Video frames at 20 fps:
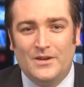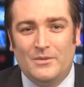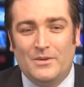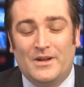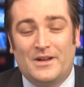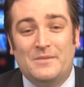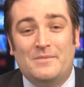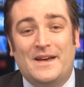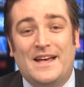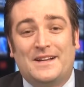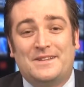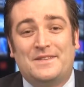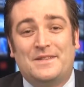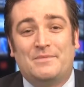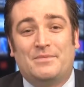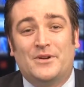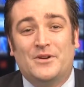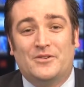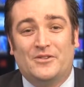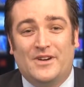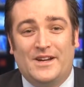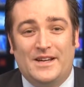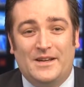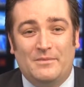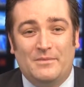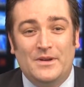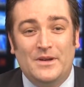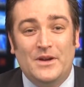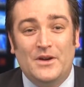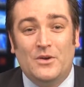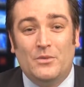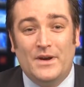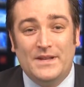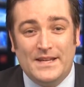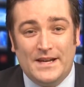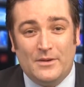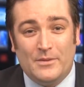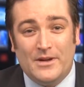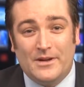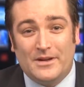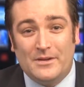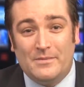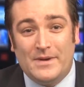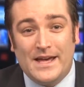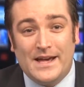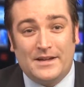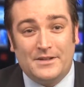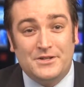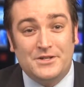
Welcome back to the program. We now welcome back